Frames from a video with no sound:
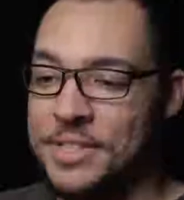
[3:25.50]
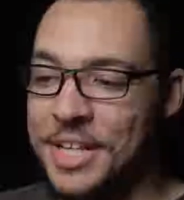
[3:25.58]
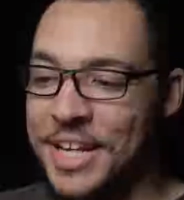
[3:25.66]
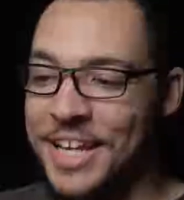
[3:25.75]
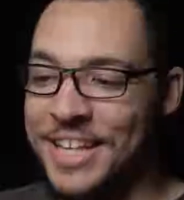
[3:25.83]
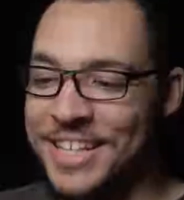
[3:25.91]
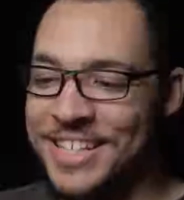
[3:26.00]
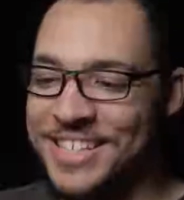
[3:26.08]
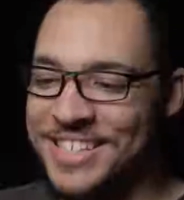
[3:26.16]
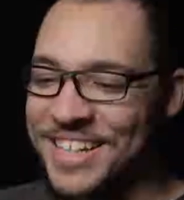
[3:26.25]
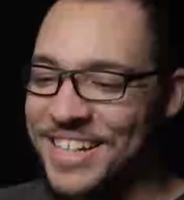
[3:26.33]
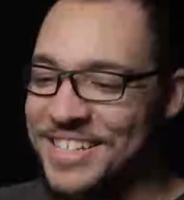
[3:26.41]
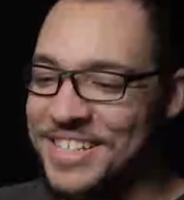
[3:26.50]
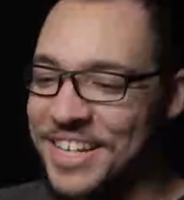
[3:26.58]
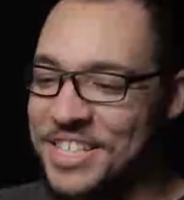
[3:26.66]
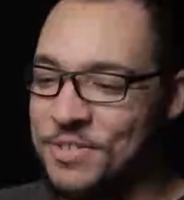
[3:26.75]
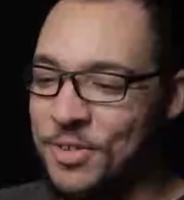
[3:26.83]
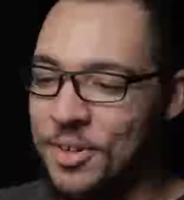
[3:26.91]

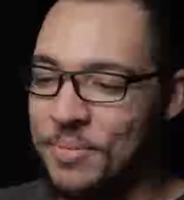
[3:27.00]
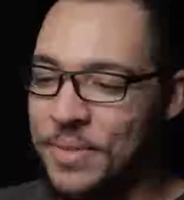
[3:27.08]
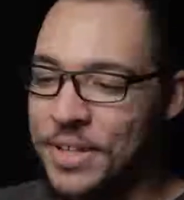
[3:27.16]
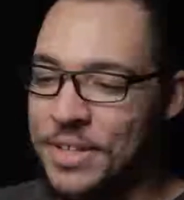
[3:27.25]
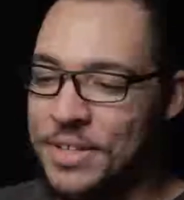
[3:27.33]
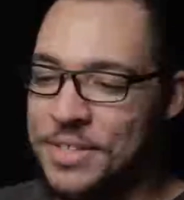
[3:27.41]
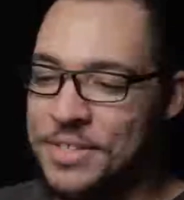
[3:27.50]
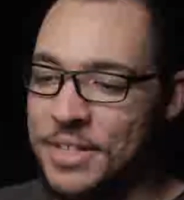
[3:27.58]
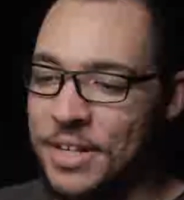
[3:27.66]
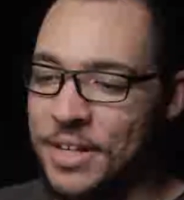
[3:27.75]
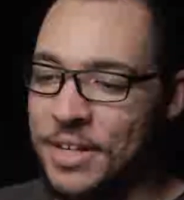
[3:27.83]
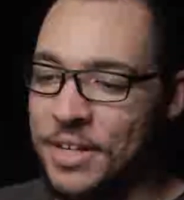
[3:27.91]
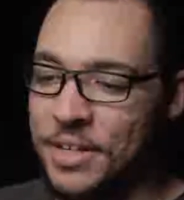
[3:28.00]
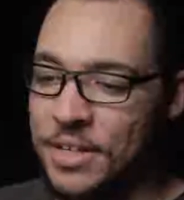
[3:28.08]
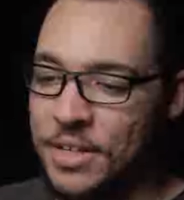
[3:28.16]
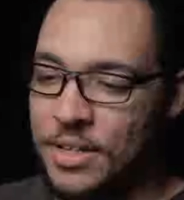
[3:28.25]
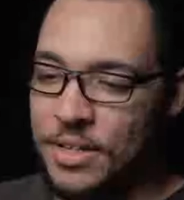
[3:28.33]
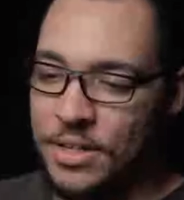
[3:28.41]
Today's film is
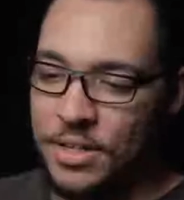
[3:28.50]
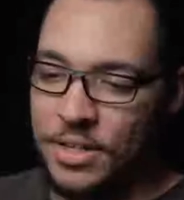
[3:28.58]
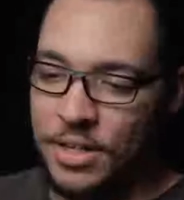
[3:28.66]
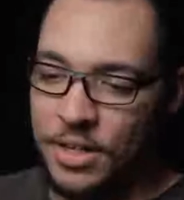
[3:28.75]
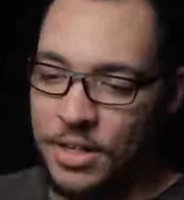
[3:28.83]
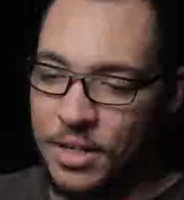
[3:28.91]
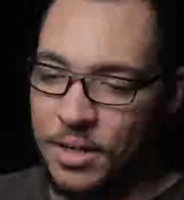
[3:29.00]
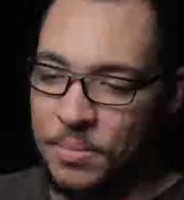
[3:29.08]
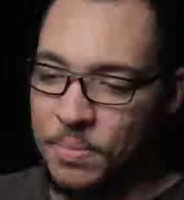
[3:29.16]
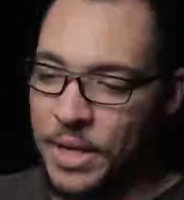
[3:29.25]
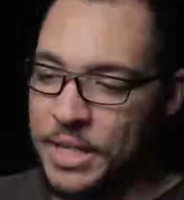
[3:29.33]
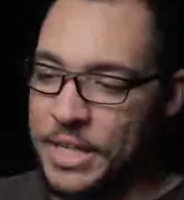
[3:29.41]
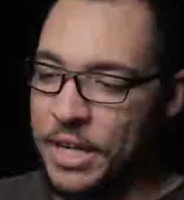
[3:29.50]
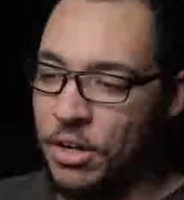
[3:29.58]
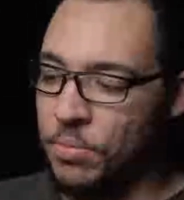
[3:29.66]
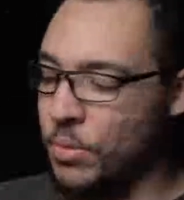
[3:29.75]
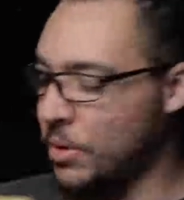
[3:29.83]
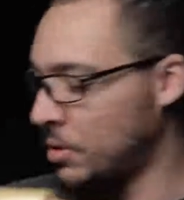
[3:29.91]
by
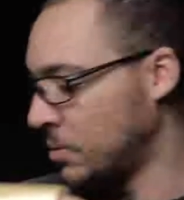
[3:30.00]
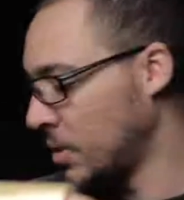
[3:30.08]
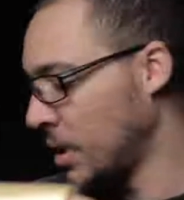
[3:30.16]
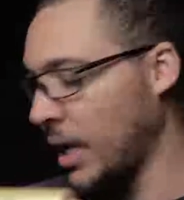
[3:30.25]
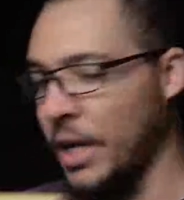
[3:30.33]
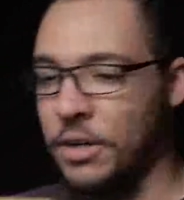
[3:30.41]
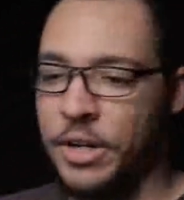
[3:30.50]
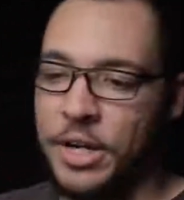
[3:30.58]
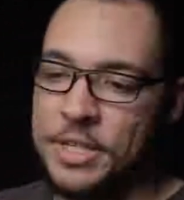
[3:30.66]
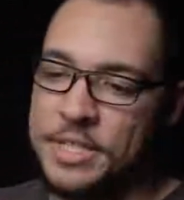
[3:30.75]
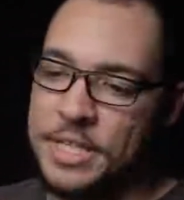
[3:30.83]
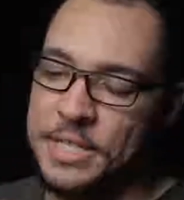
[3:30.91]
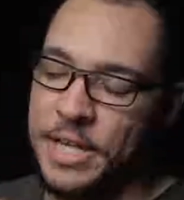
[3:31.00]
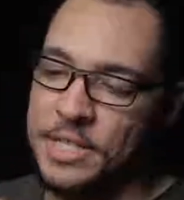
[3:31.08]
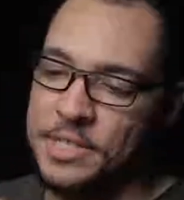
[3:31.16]
Guillermo, I don't know how to say his last